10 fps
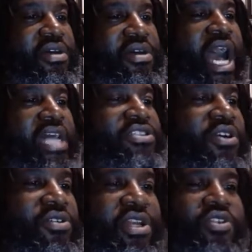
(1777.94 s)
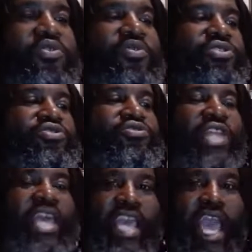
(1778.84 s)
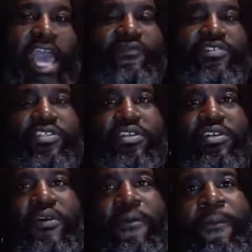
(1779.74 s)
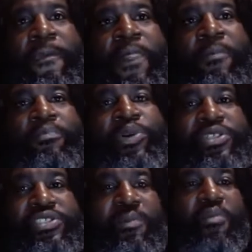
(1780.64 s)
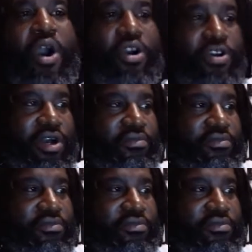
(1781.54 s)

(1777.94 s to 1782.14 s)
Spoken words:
I totally agree with you. They have to push the bar up.